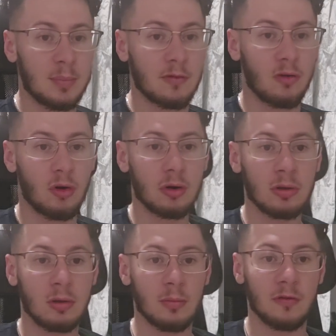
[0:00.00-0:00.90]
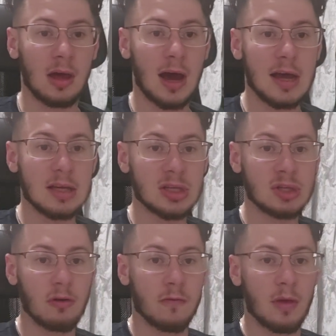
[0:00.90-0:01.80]
before the
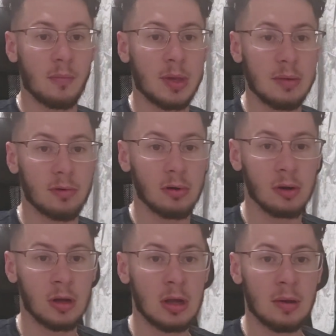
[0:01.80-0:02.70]
eyes of the people,